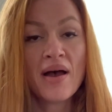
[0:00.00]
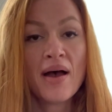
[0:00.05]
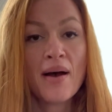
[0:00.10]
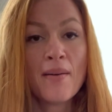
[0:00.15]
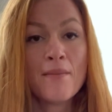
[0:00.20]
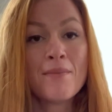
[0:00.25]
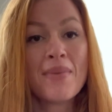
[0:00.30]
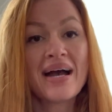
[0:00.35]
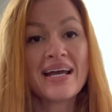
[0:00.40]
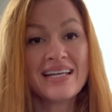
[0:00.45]

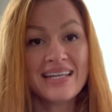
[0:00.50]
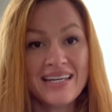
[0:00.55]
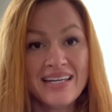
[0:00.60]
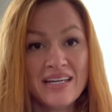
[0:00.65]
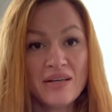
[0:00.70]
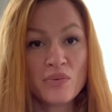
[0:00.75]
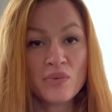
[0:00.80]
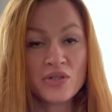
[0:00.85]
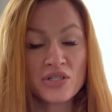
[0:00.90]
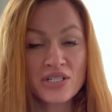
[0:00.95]
my knee
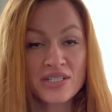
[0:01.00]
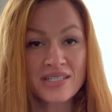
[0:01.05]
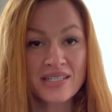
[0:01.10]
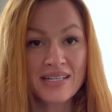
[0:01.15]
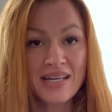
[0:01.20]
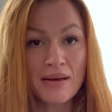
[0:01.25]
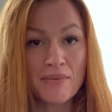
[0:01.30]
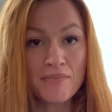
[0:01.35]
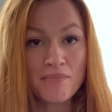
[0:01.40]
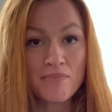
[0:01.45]
would just
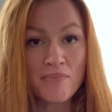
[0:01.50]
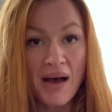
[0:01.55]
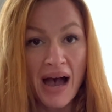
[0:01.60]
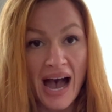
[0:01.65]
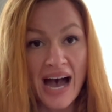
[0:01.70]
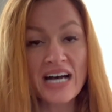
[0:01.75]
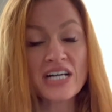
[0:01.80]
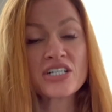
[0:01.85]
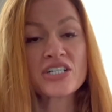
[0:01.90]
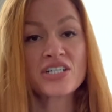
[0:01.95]
get
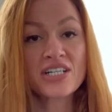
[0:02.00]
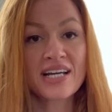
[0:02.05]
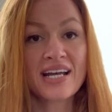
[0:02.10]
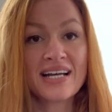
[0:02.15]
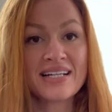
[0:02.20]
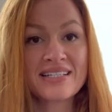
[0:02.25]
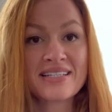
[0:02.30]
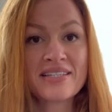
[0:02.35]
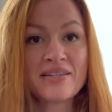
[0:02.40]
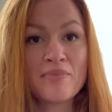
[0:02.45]
bashed
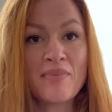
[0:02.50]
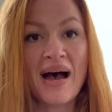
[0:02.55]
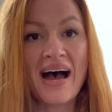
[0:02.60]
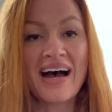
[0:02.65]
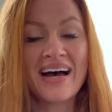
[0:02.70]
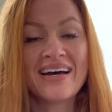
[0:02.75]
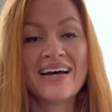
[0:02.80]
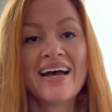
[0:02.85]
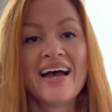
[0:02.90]
against the mat.